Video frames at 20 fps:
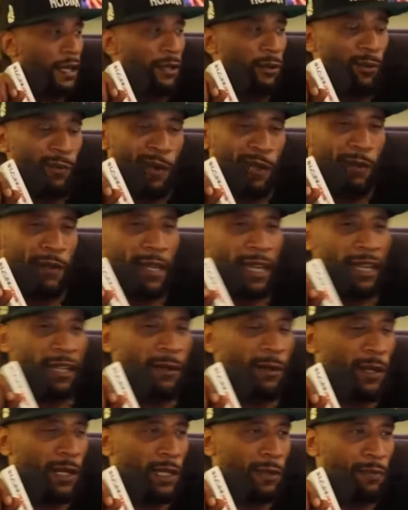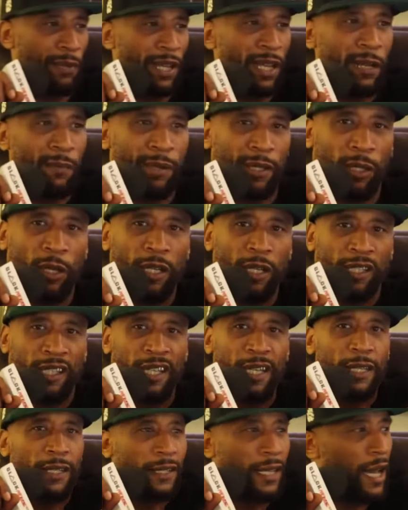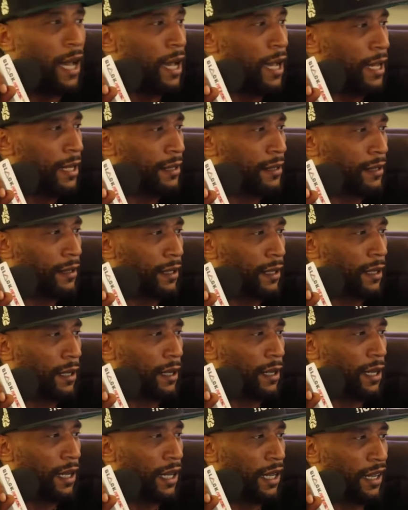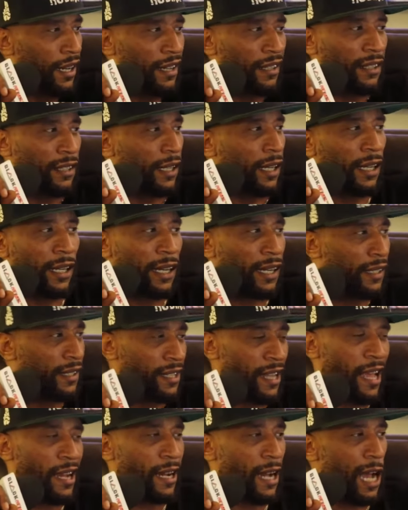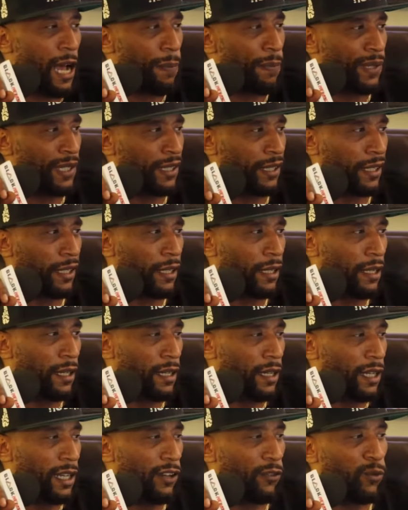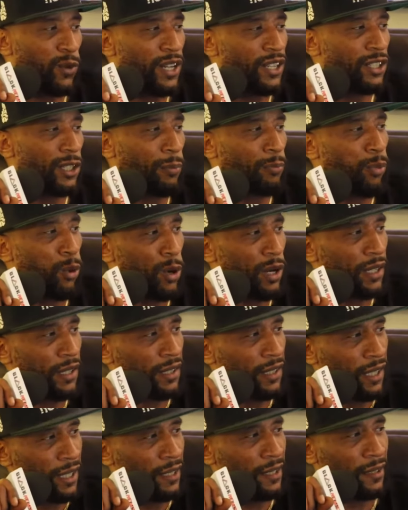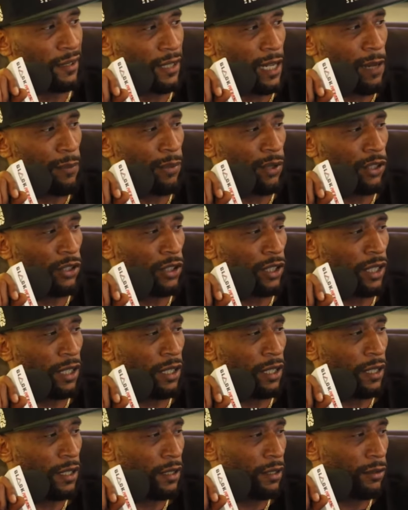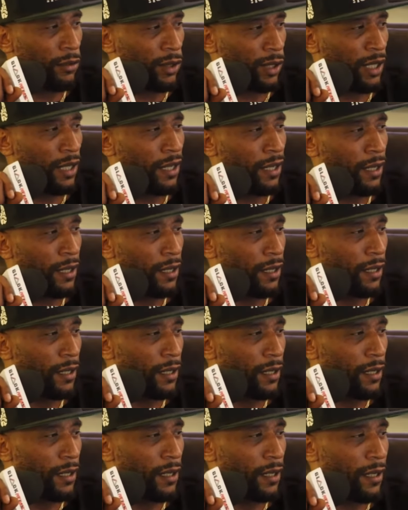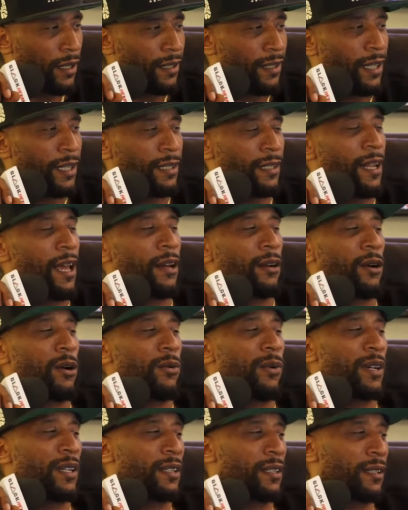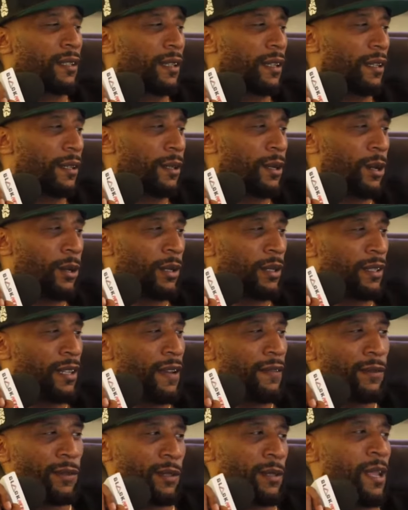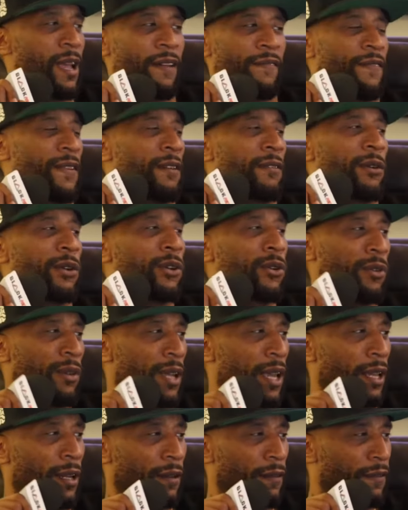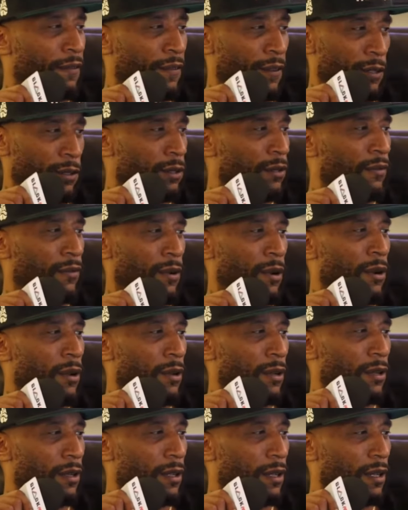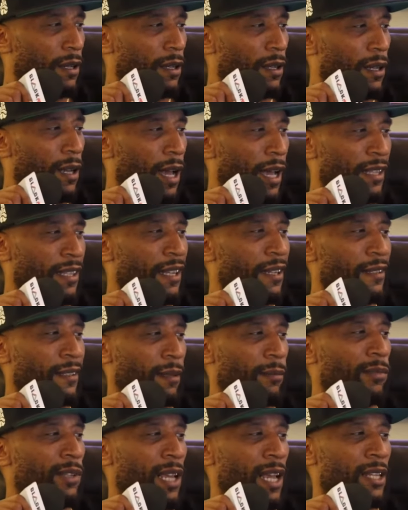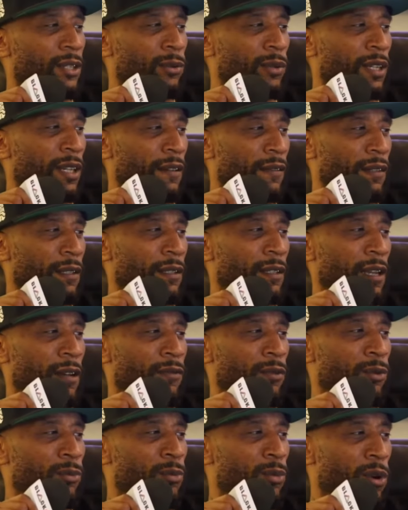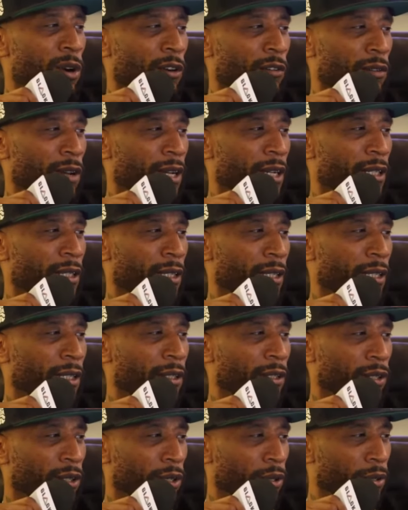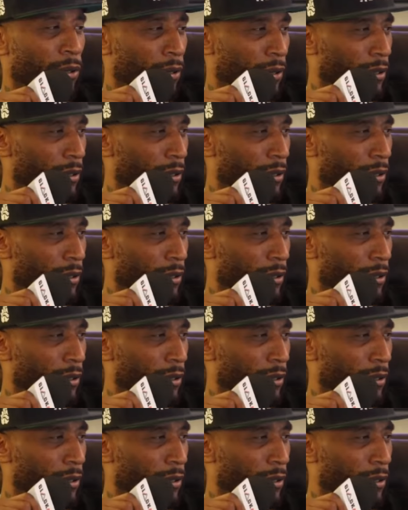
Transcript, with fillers: know Public Enemy is big, but look at these guys. And they're saying the exact opposite. If we support this type of shit, you see, because let's not always, you know, the devil's not very creative, first of all. I think sometimes we give the devil more credit than he's due.